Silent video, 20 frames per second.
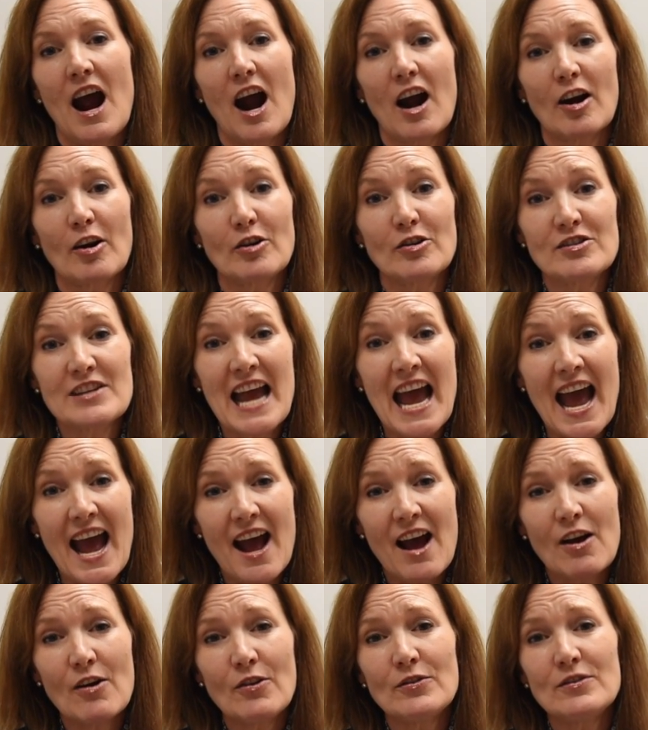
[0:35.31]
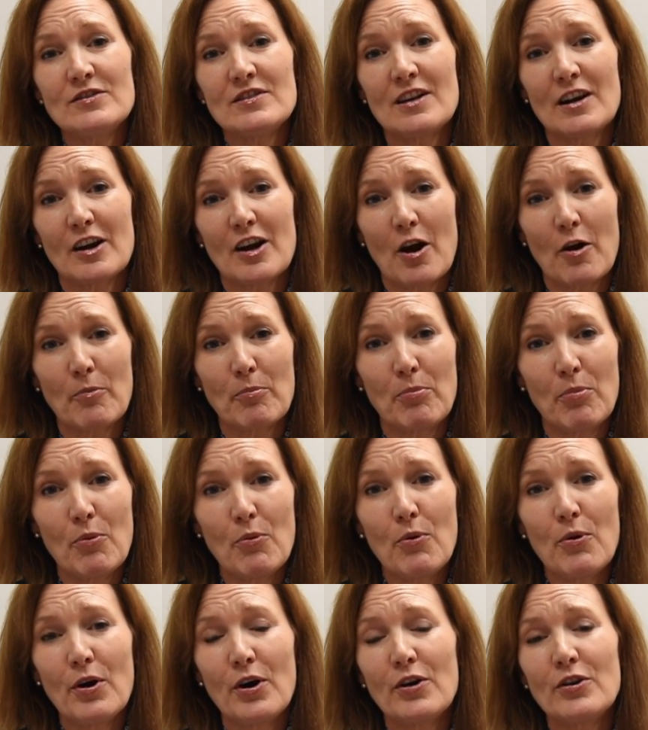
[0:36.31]
our towns and our
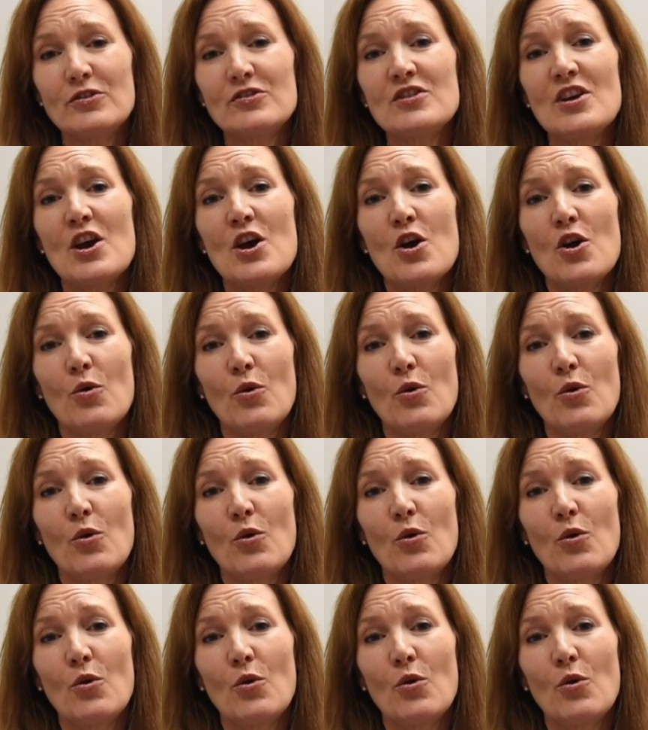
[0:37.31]
boards